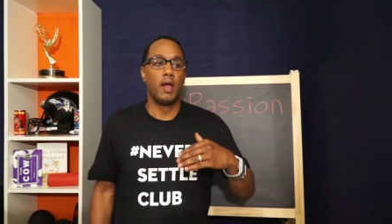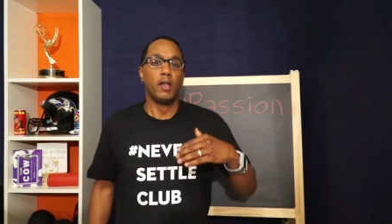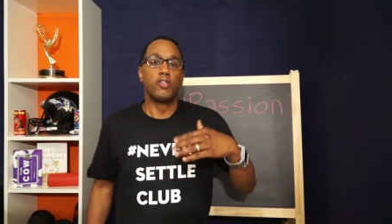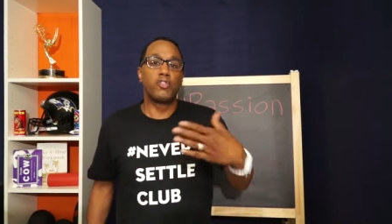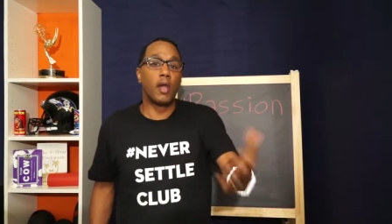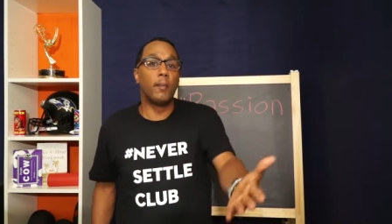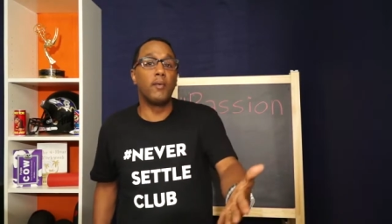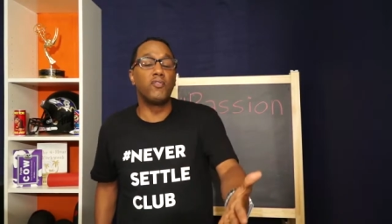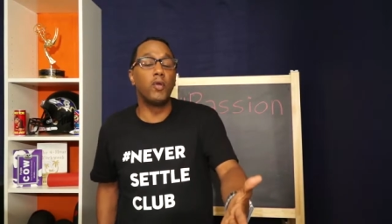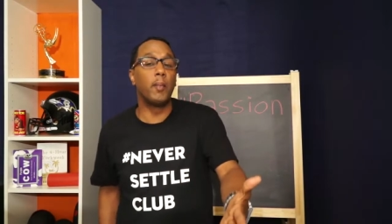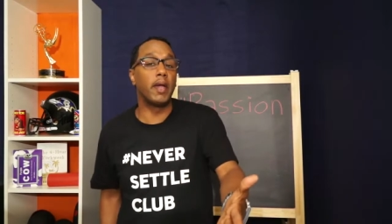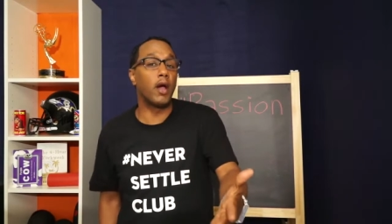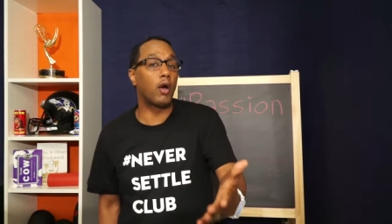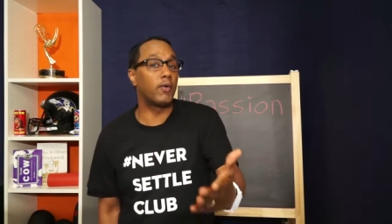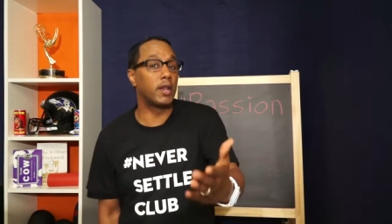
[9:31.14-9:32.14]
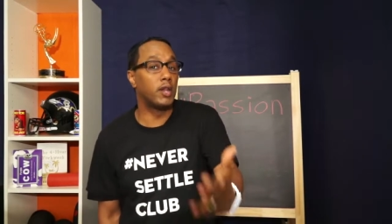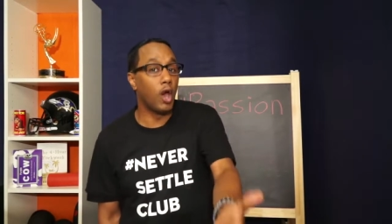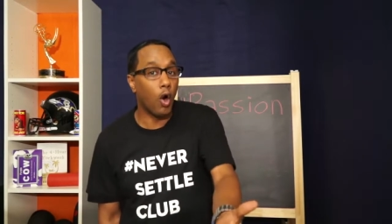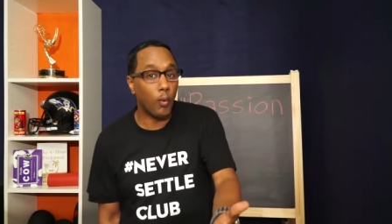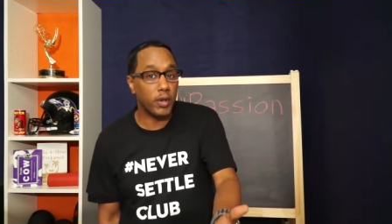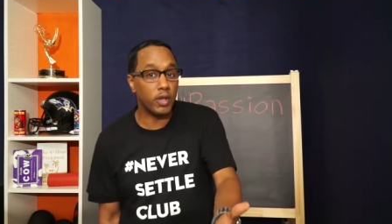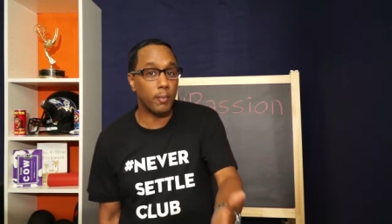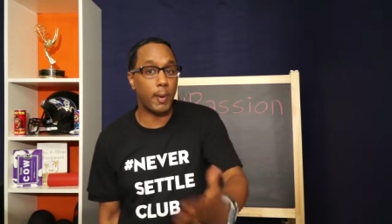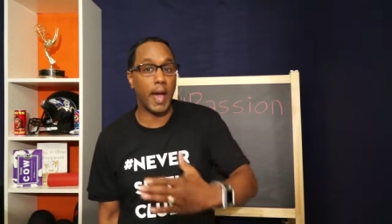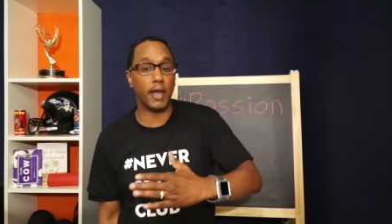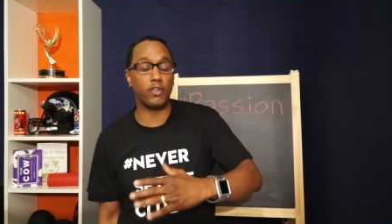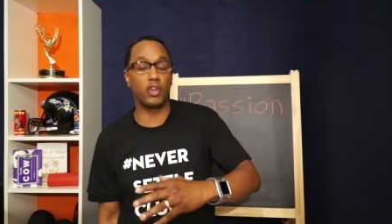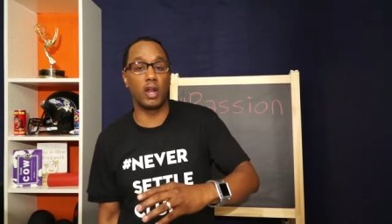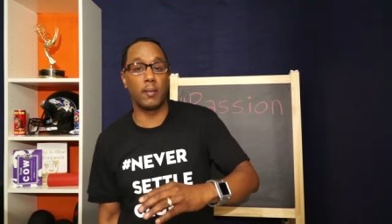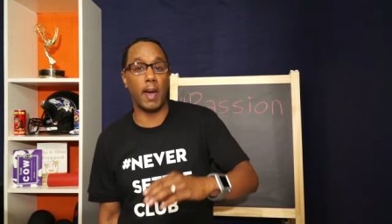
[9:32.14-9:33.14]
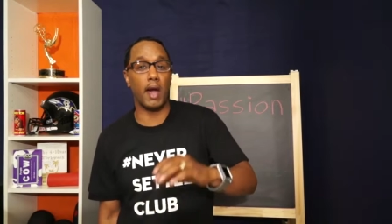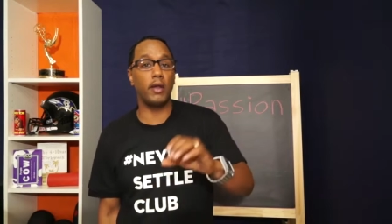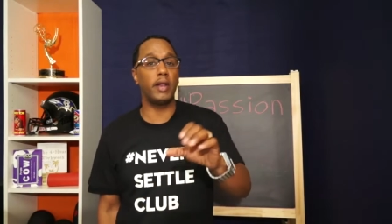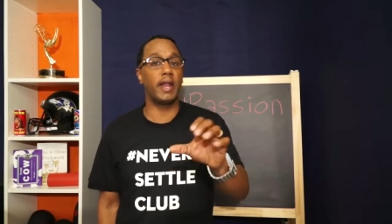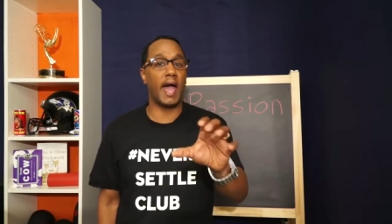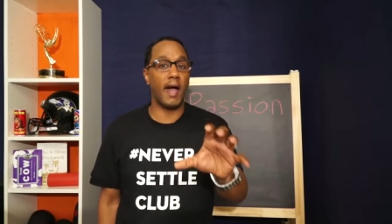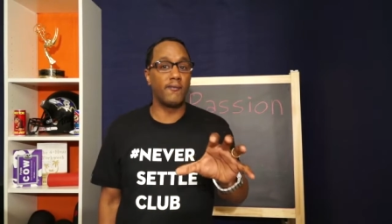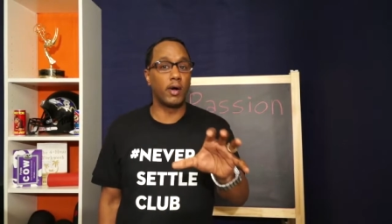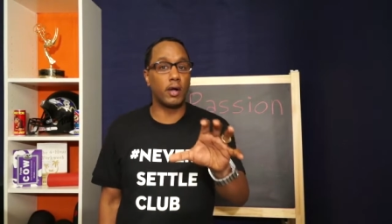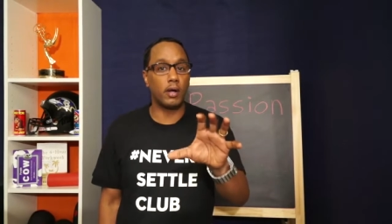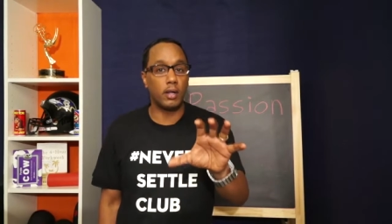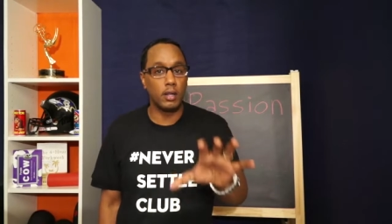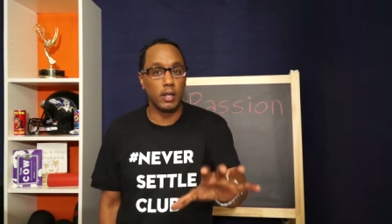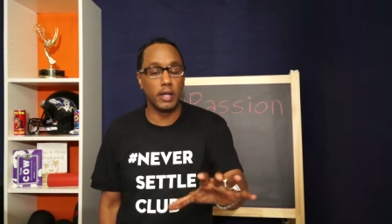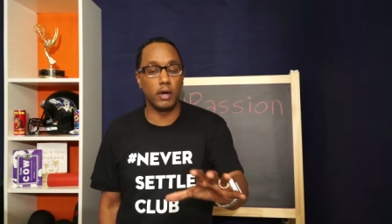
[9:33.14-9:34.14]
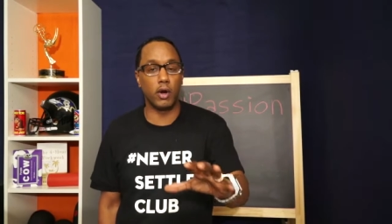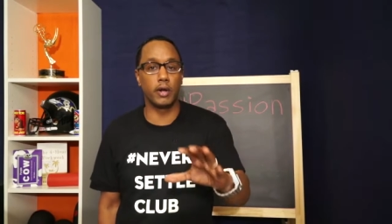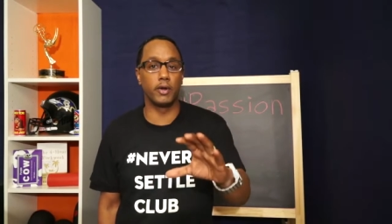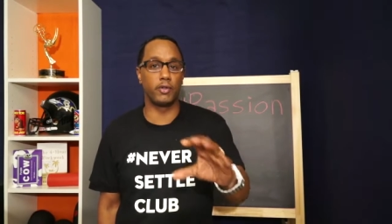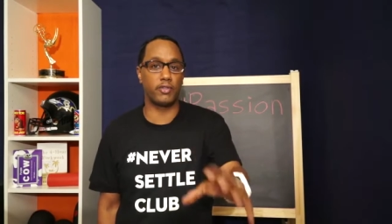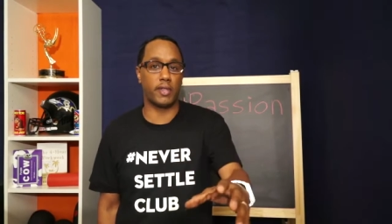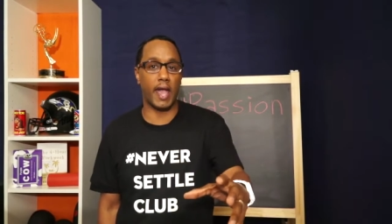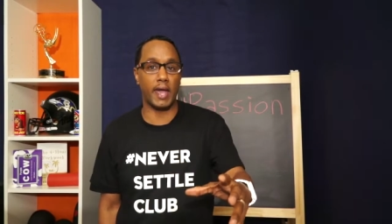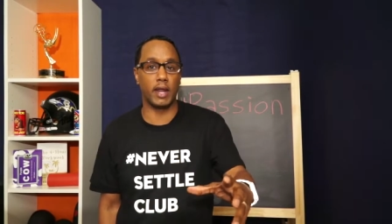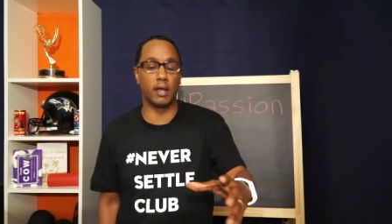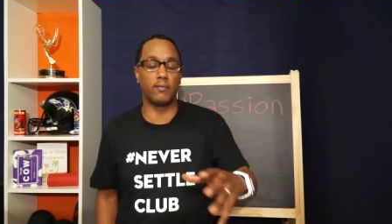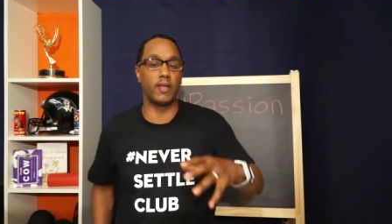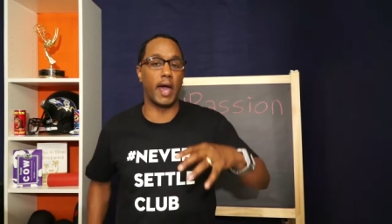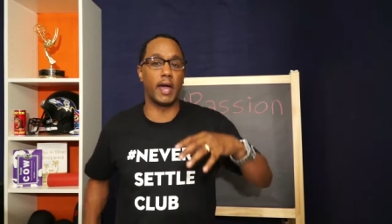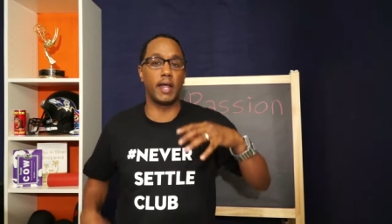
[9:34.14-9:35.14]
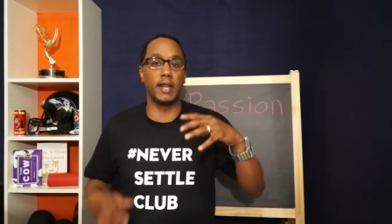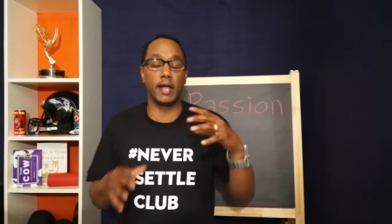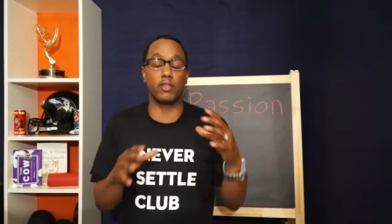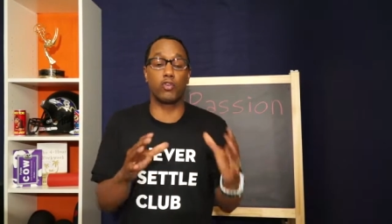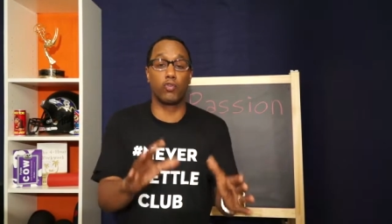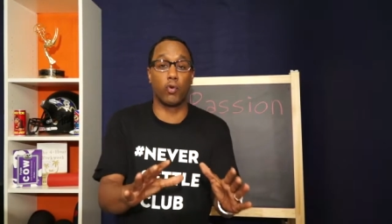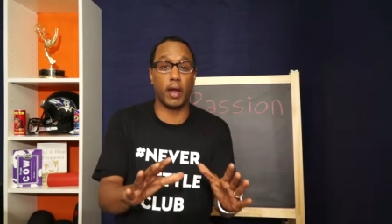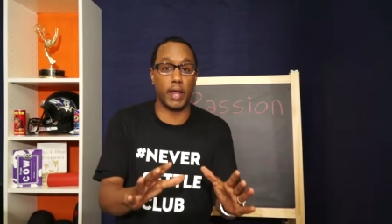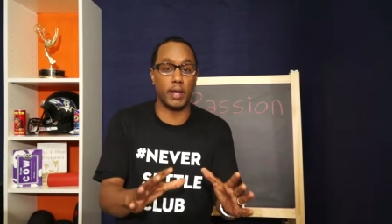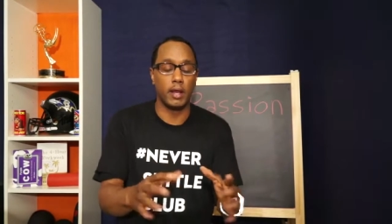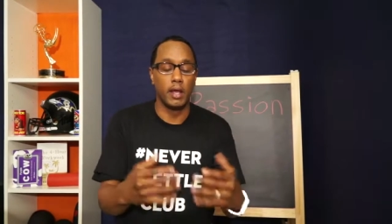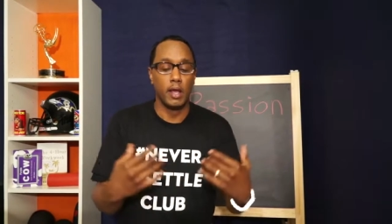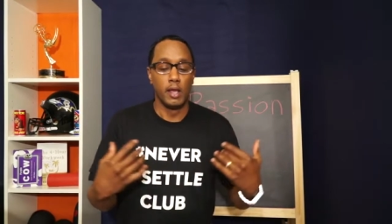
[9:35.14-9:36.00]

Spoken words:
some of you may already know what you're passionate about and have a clear understanding of that, and that's great.